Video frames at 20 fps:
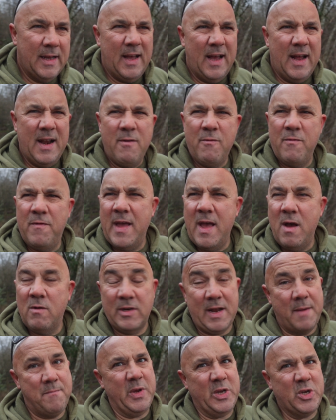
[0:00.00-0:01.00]
and everything else,
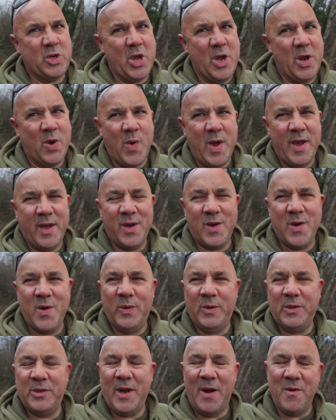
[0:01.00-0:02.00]
and Biscuit of the Week, of
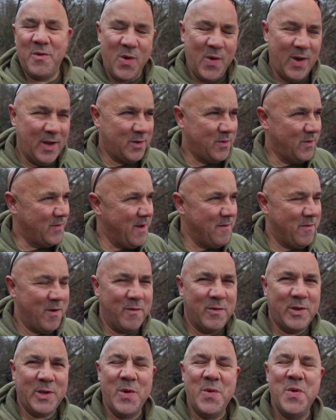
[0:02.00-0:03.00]
course. So guys, without
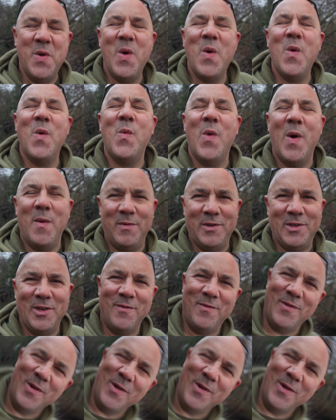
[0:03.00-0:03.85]
further ado, welcome to the